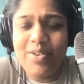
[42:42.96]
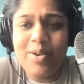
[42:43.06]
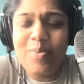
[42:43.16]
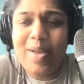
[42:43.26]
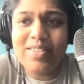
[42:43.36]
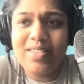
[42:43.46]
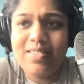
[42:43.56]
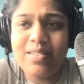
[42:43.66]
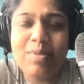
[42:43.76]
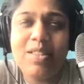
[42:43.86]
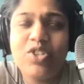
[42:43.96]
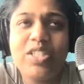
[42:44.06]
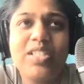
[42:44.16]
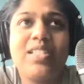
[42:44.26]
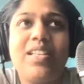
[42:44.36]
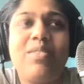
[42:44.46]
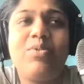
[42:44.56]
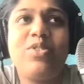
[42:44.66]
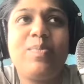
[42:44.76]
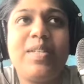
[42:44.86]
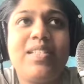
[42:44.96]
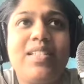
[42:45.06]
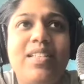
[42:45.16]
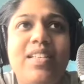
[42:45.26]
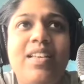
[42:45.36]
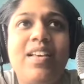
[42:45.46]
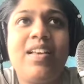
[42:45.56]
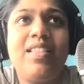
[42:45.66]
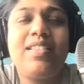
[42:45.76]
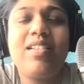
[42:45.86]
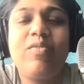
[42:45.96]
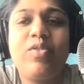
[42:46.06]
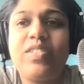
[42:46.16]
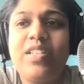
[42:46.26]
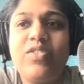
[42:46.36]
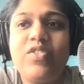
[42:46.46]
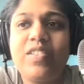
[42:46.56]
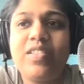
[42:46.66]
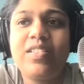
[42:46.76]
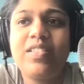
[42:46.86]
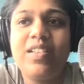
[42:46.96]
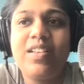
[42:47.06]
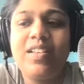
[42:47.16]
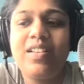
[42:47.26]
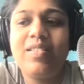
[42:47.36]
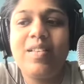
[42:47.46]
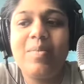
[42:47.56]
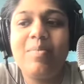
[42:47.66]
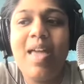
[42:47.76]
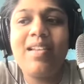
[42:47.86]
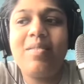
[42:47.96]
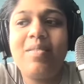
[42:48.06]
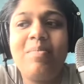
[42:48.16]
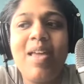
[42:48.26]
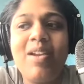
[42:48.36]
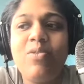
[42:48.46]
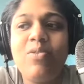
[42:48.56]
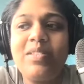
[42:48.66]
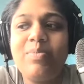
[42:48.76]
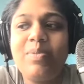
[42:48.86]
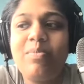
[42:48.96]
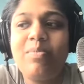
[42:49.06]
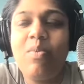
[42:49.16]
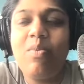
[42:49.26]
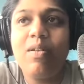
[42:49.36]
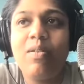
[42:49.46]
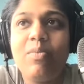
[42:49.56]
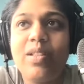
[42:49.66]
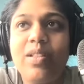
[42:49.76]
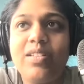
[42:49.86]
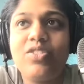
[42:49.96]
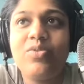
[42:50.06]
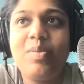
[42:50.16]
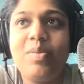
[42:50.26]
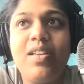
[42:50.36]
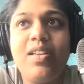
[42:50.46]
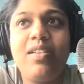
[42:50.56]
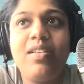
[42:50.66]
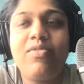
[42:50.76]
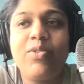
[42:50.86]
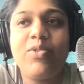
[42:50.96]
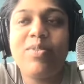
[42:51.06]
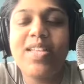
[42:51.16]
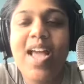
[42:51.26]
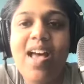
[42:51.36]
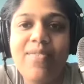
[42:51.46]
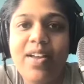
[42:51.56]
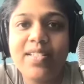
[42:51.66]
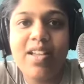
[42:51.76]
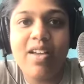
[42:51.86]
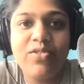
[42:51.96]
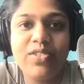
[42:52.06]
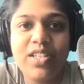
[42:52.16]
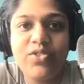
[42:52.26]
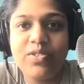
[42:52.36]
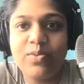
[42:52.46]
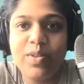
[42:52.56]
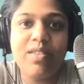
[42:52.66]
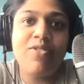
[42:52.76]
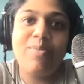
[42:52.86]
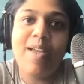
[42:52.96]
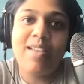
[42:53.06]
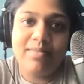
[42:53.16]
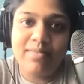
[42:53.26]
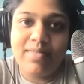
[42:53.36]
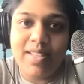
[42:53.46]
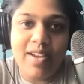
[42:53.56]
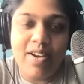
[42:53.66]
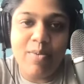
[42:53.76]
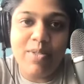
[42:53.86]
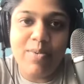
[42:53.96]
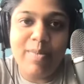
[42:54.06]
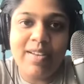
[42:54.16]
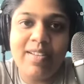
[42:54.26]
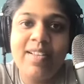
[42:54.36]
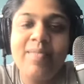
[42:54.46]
go back to something that Jessica said, which is basically these conversations. Men are going to be more willing to be vulnerable and to have honest conversations with other men than they are with women.